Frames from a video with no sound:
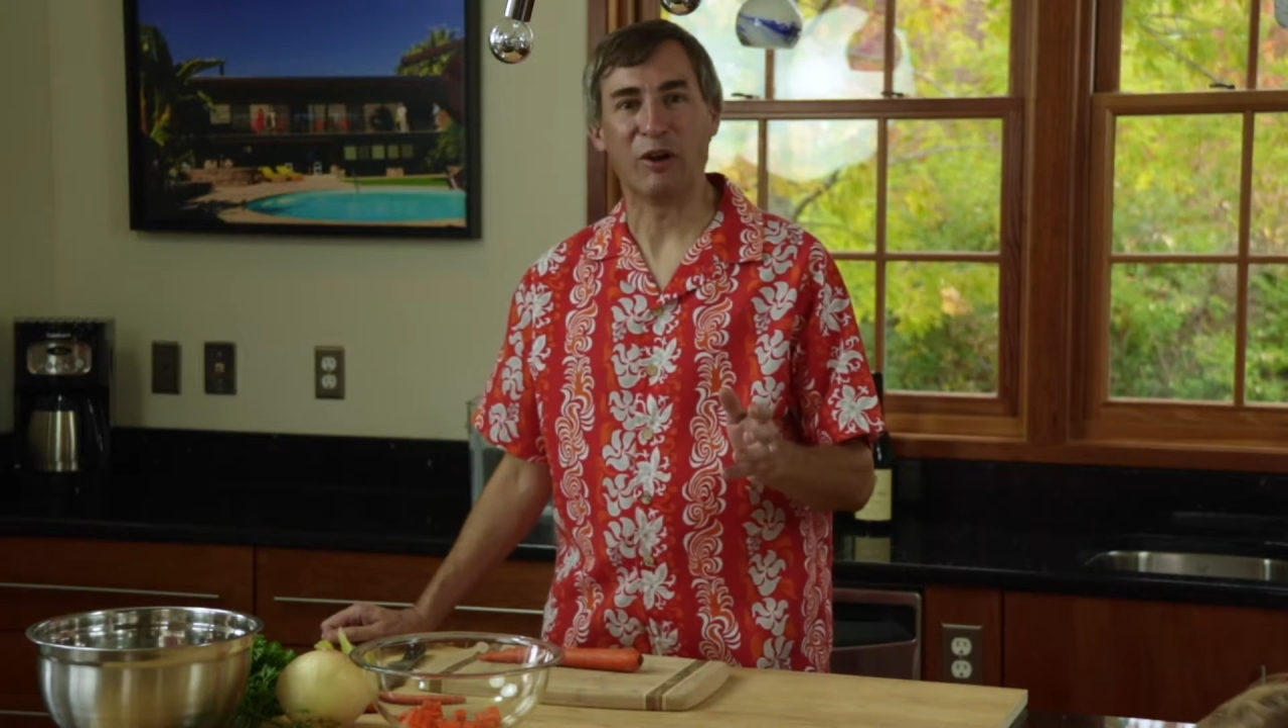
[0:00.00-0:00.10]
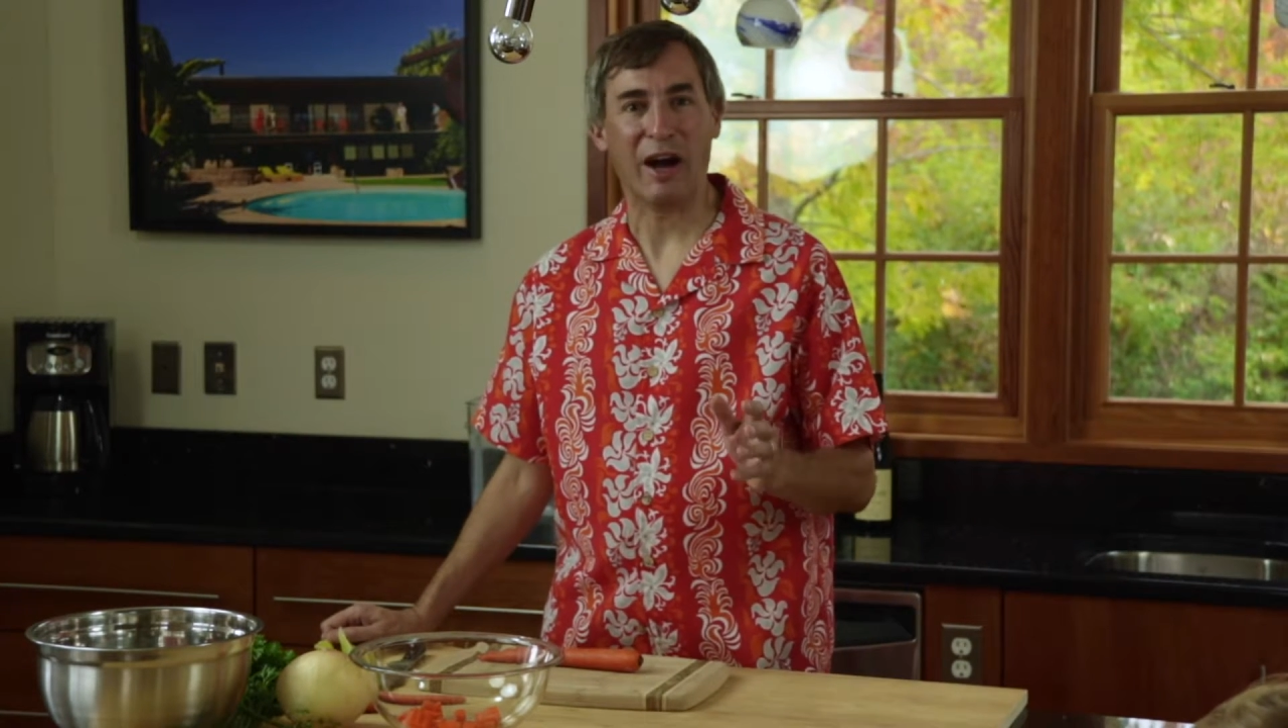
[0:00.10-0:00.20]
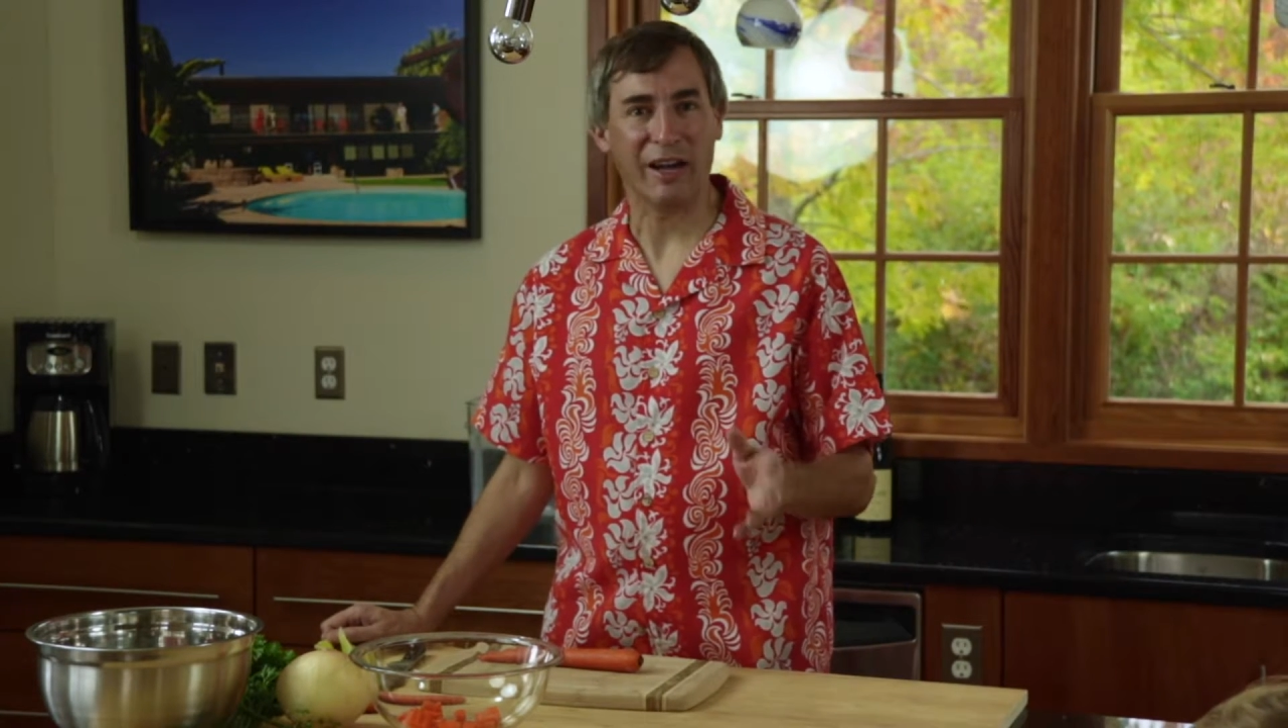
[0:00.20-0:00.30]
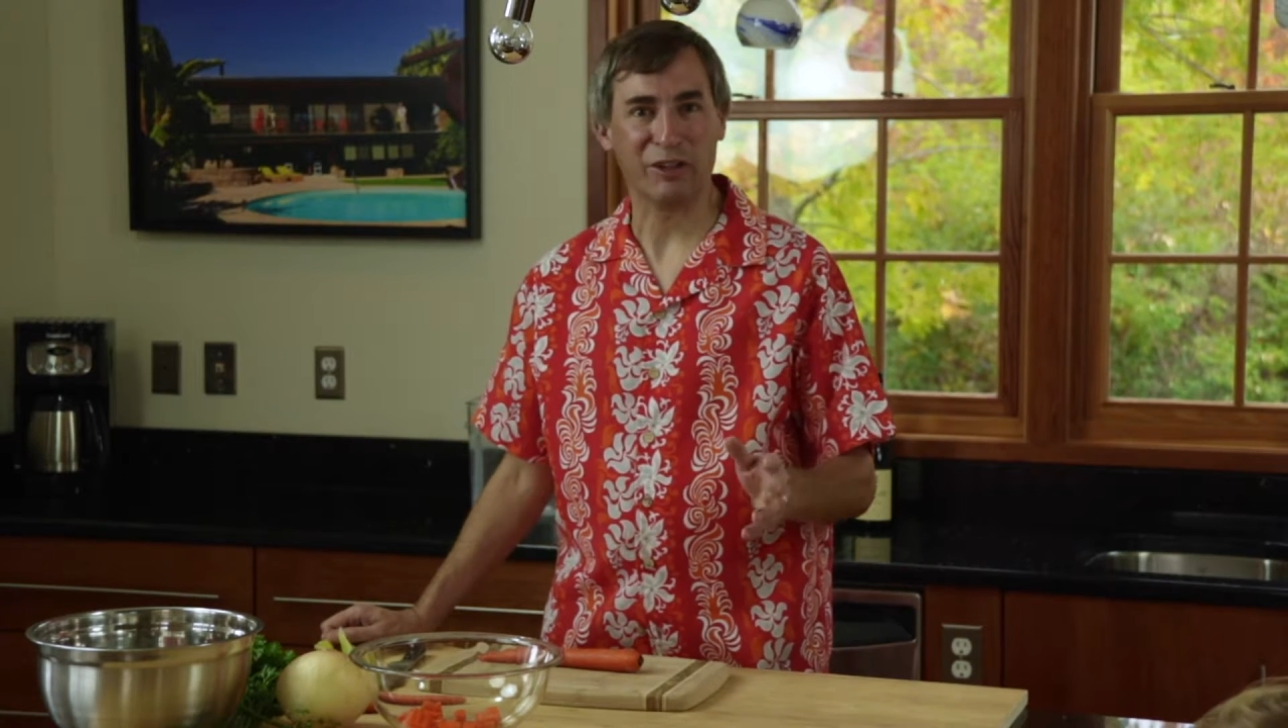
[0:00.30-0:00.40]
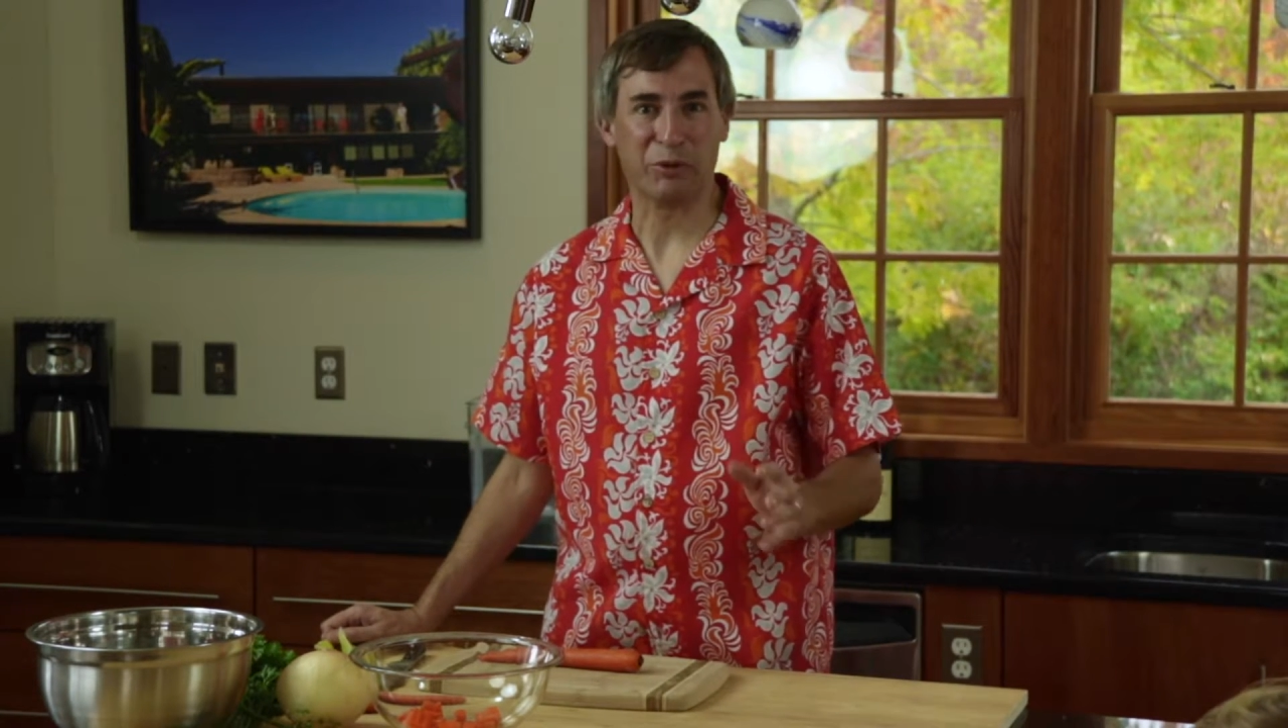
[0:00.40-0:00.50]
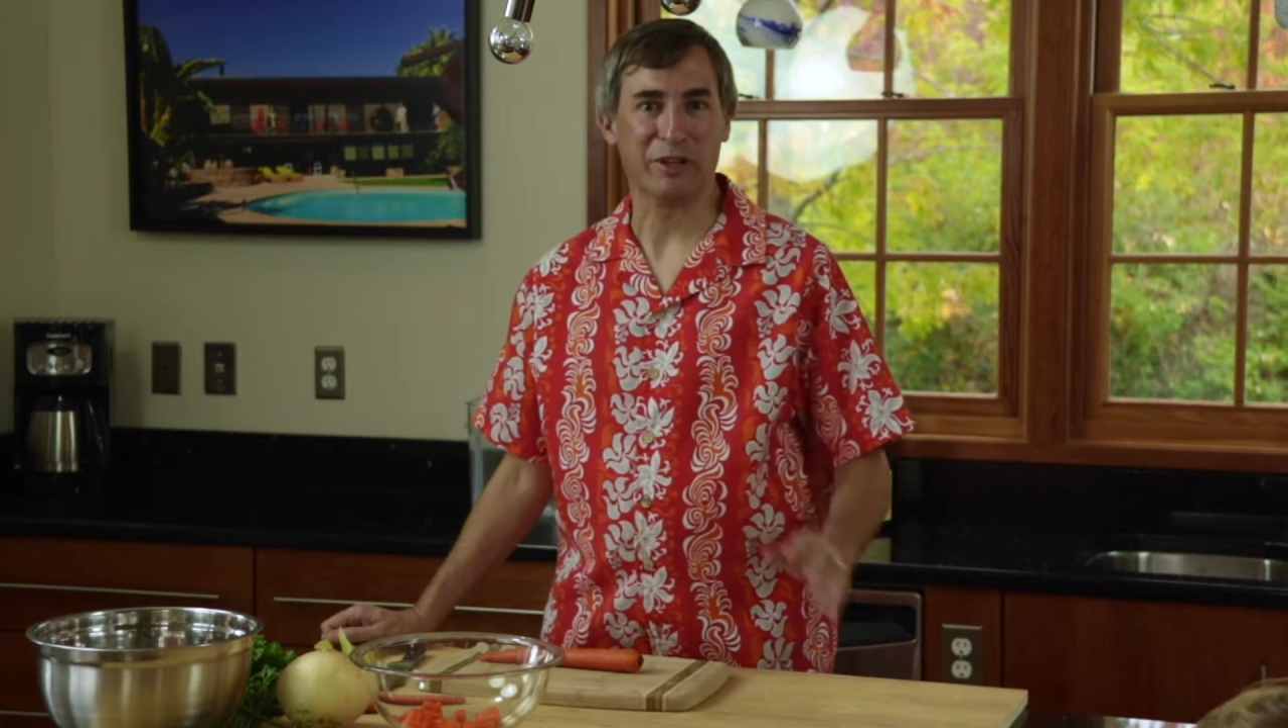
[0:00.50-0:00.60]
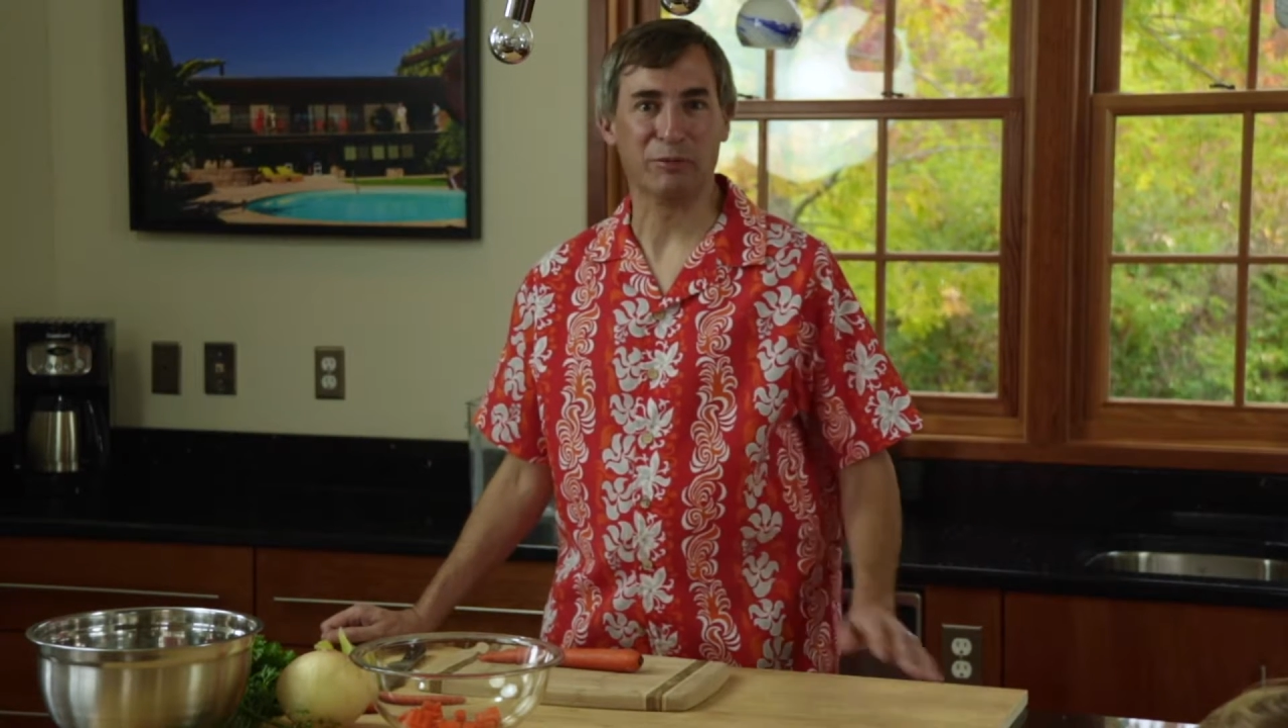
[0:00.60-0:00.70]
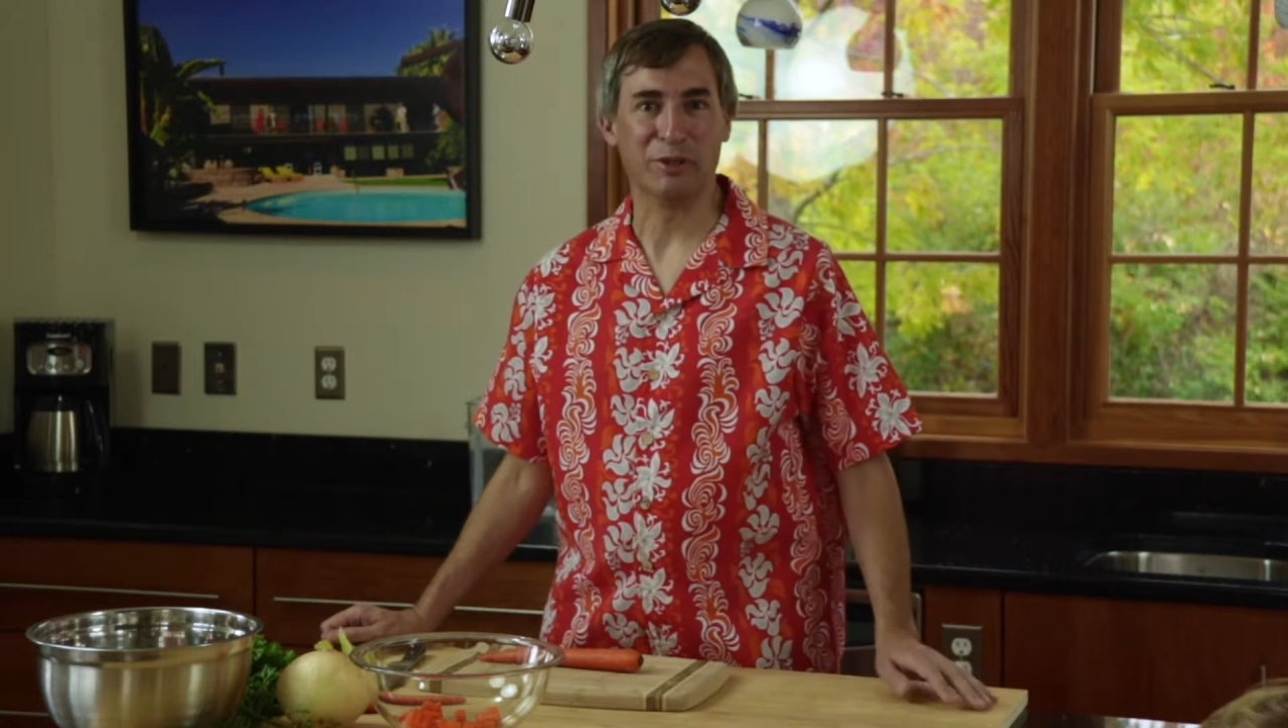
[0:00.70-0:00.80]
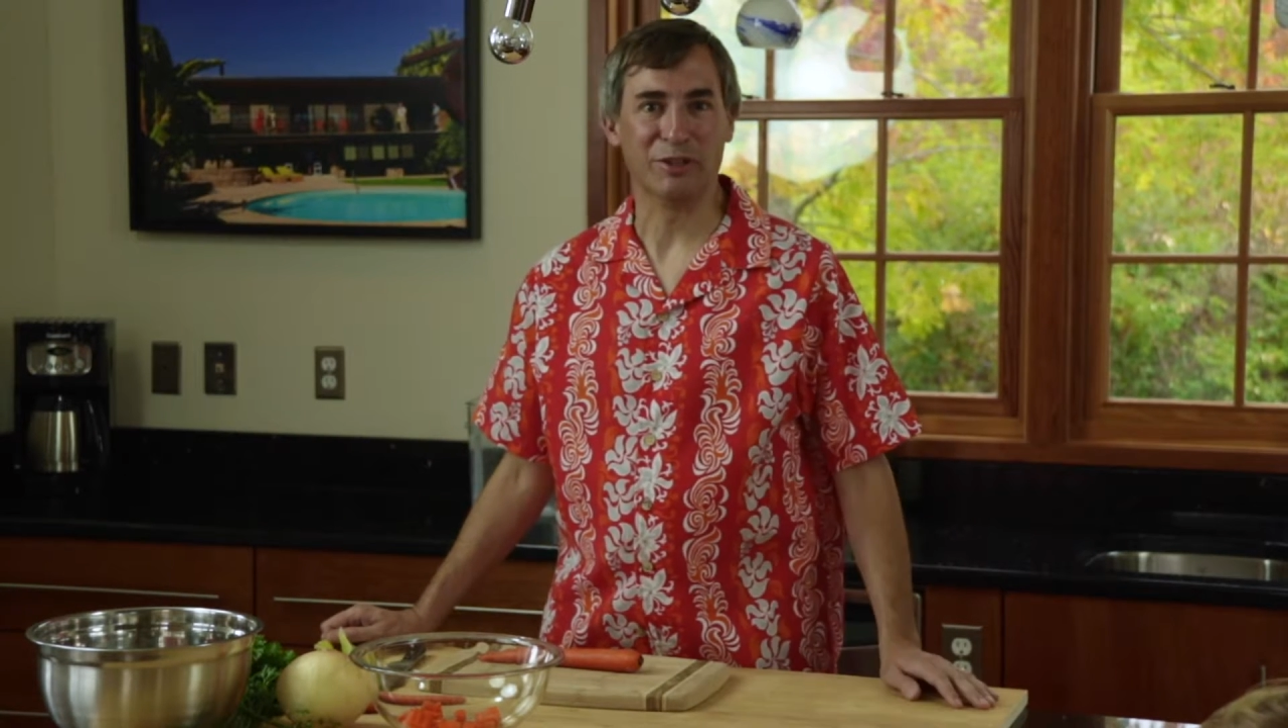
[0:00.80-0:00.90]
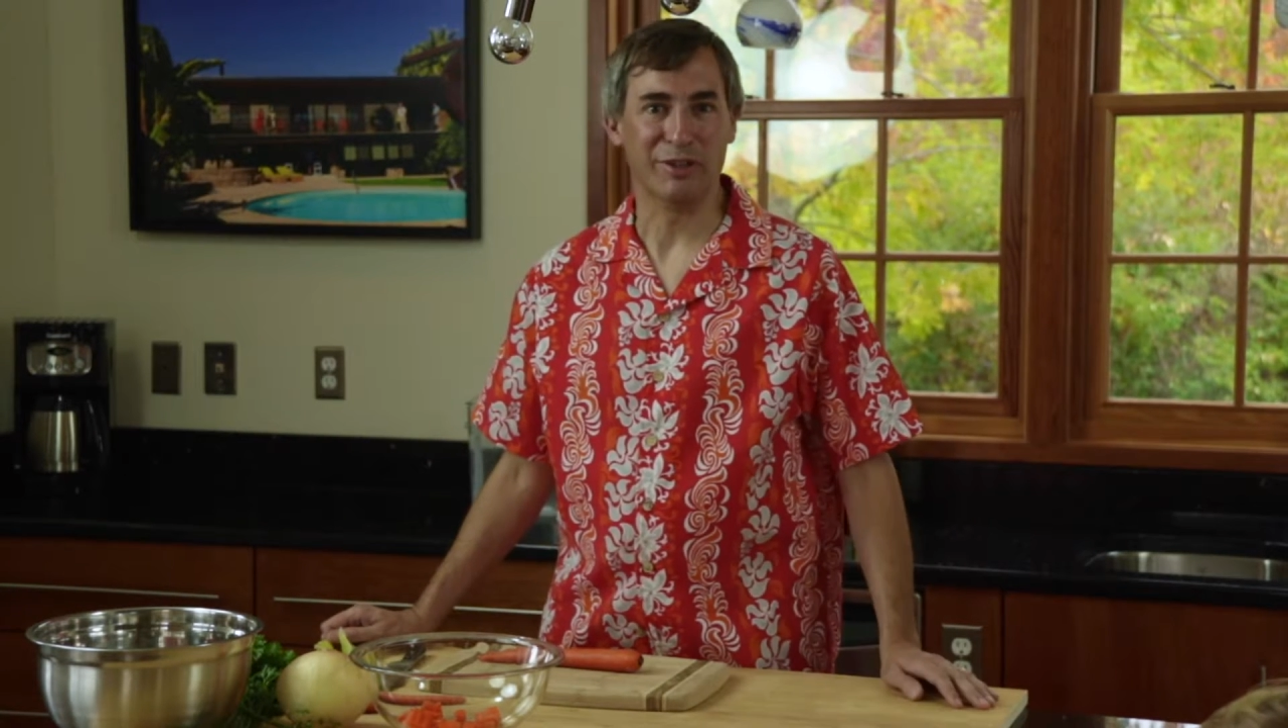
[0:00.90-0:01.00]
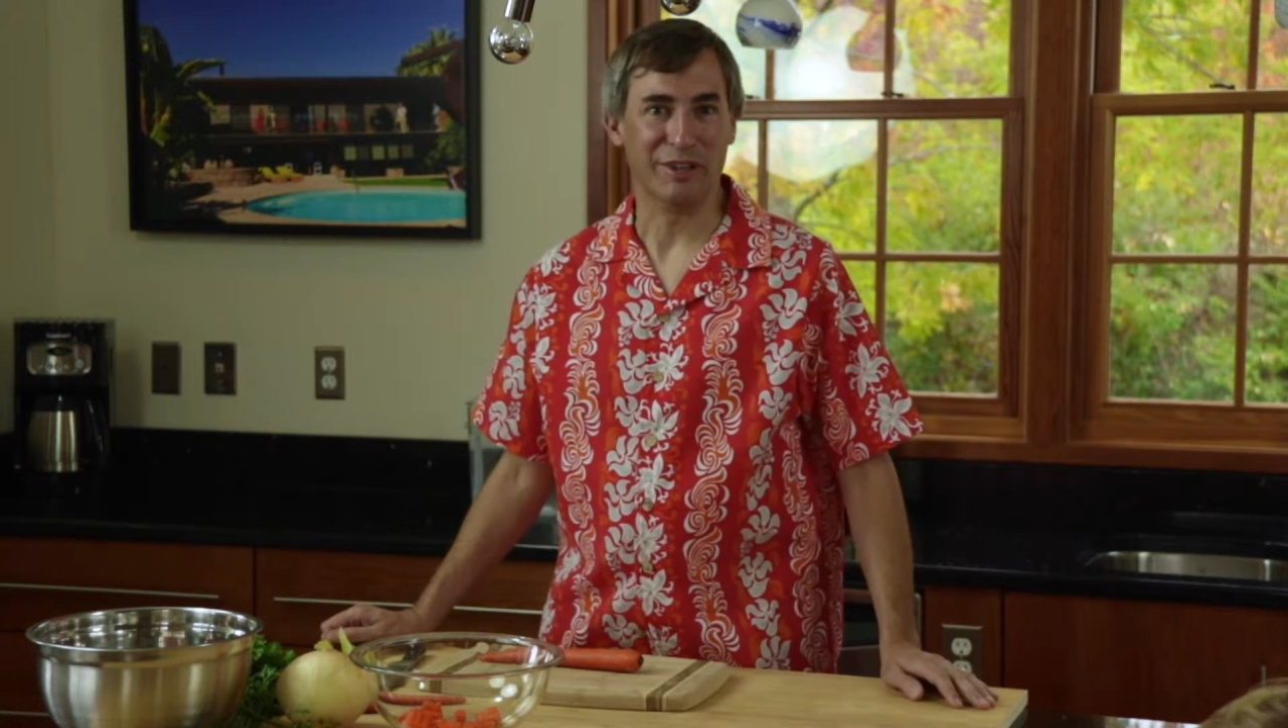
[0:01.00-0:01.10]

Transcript: highly recommend